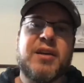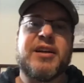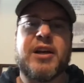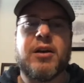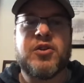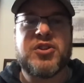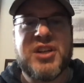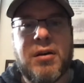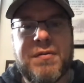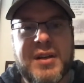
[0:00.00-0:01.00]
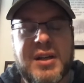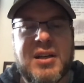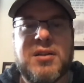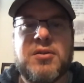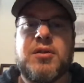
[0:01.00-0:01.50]
take care of yourself,
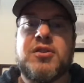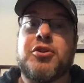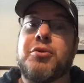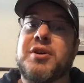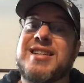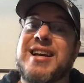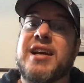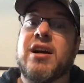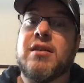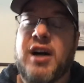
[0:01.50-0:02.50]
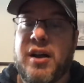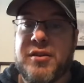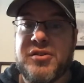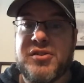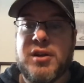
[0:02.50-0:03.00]
so you can take care of
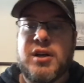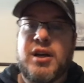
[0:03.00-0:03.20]
others.